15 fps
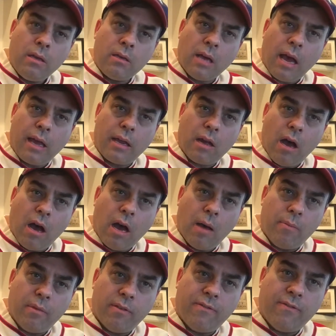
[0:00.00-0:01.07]
Ty
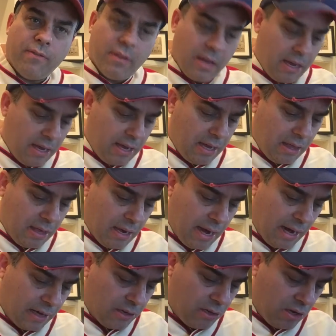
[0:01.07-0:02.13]
Cobb the, in the
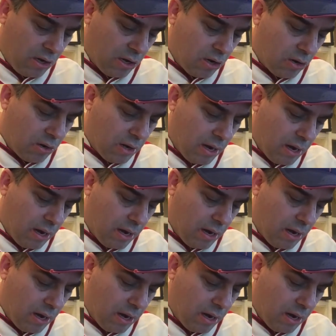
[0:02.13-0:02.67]
next year.